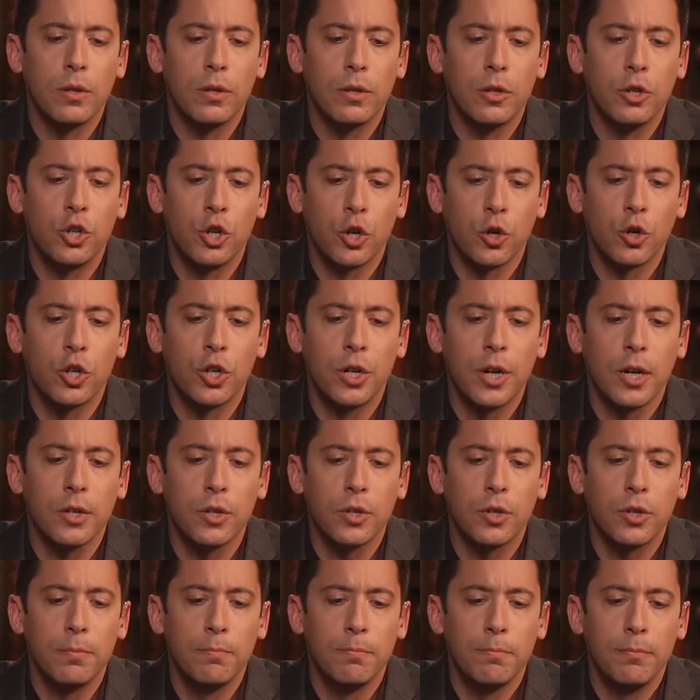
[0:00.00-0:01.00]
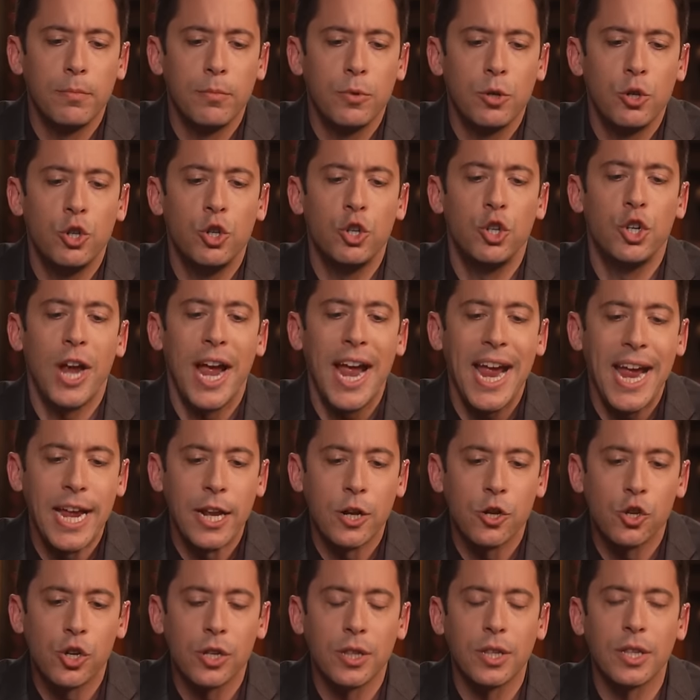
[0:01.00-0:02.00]
the church does
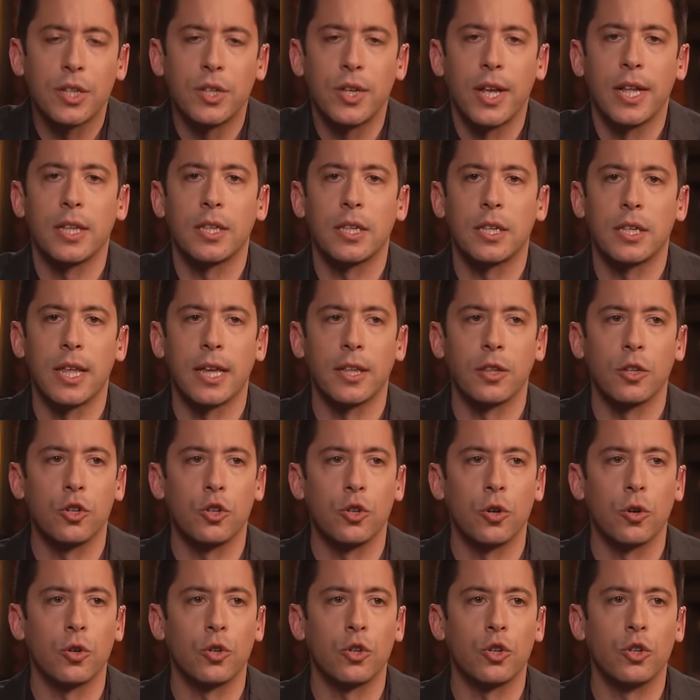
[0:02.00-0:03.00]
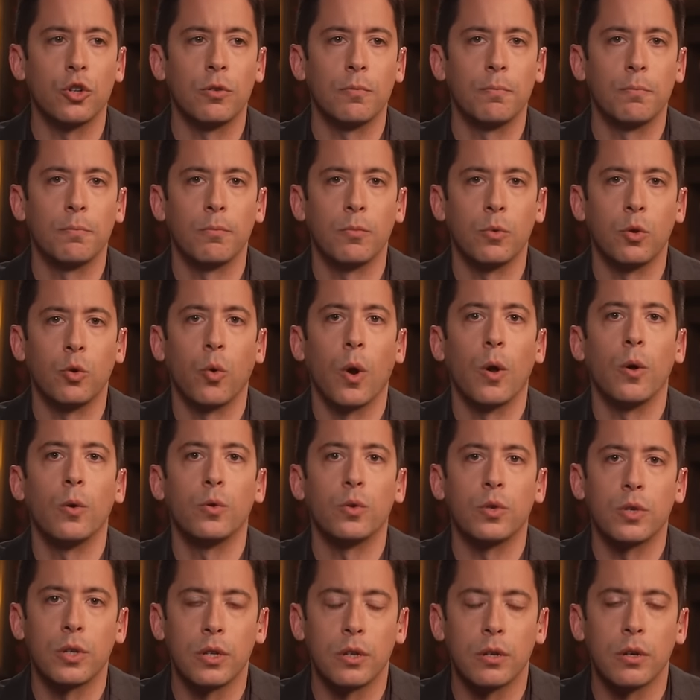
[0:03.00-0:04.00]
change in the sense that the church
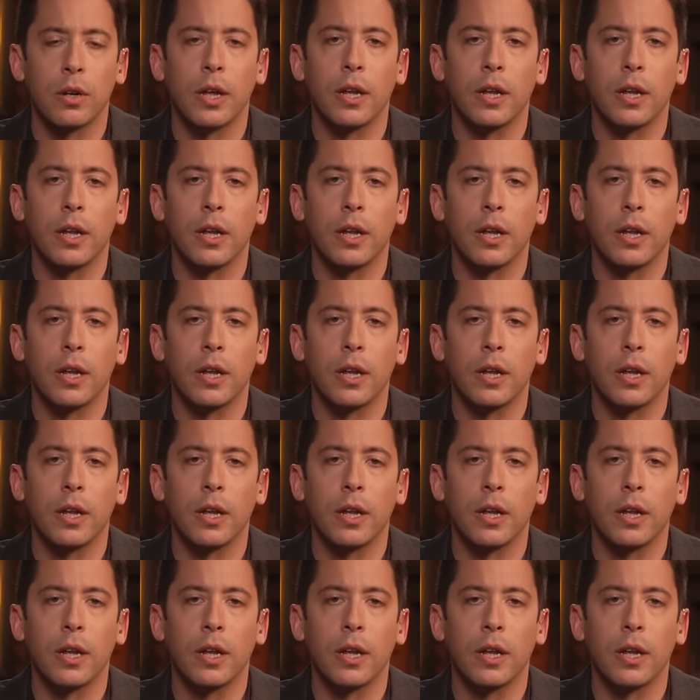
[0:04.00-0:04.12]
grows and,